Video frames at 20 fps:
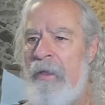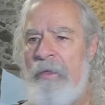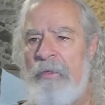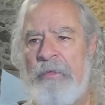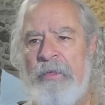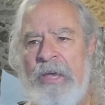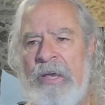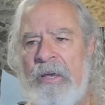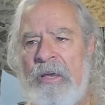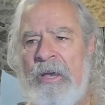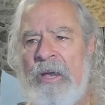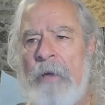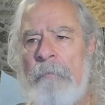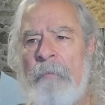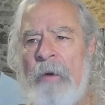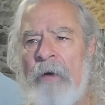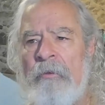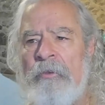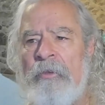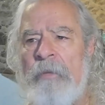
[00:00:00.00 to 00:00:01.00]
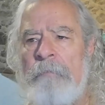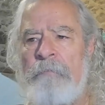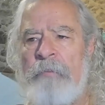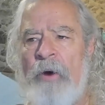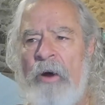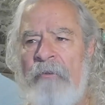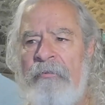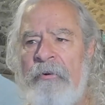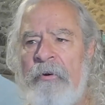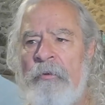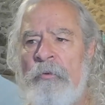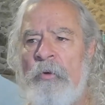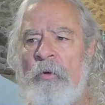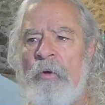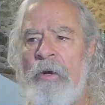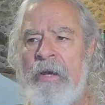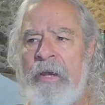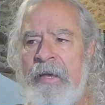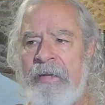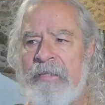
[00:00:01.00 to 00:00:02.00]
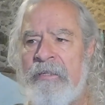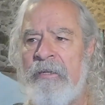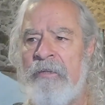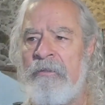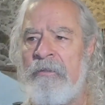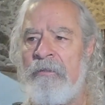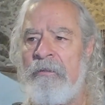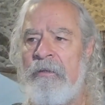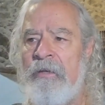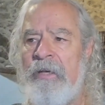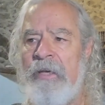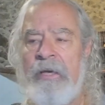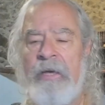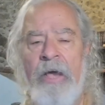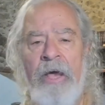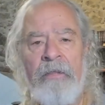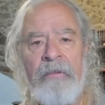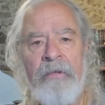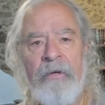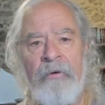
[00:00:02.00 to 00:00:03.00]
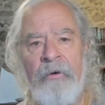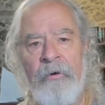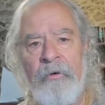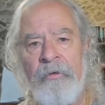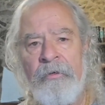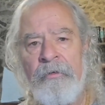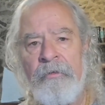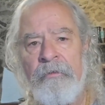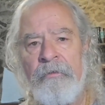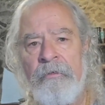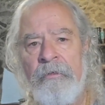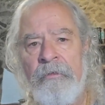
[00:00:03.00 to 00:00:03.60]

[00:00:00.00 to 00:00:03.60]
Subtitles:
thinking about the profound lesson he had learned.